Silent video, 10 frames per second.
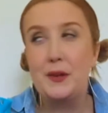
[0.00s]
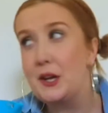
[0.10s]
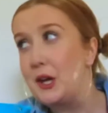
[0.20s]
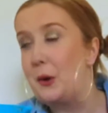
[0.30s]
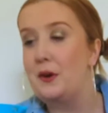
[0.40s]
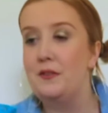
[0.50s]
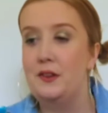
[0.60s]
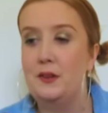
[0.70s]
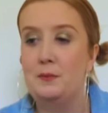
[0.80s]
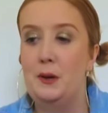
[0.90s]
go and
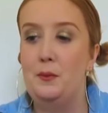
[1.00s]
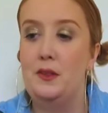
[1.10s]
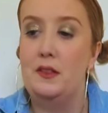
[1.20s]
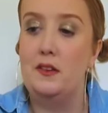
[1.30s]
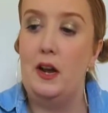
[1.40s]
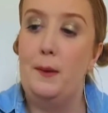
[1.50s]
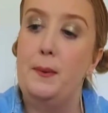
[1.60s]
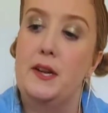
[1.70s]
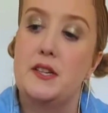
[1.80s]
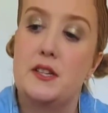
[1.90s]
fill them up at the tap
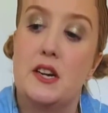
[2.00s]
each